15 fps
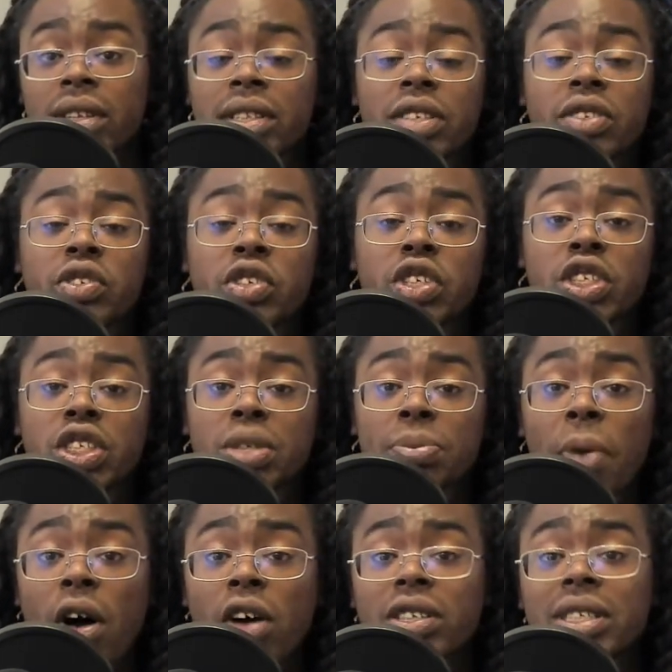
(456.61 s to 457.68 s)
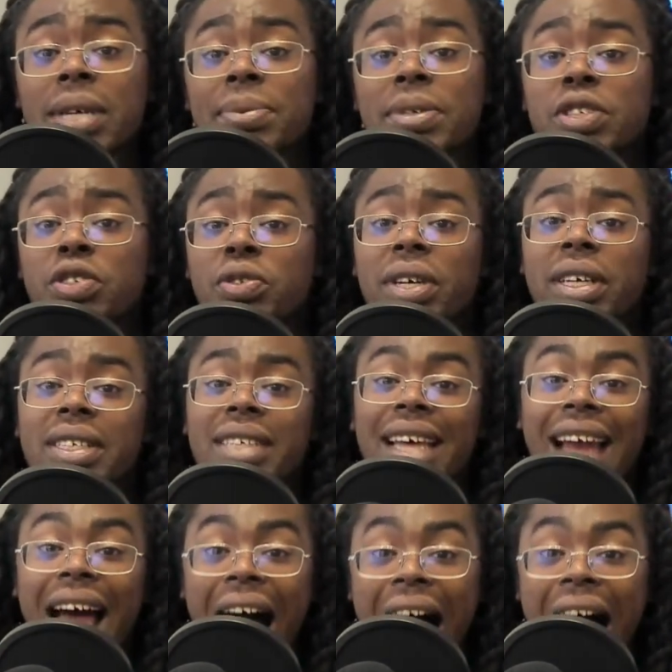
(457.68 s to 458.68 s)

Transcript: These are just small tips and tricks that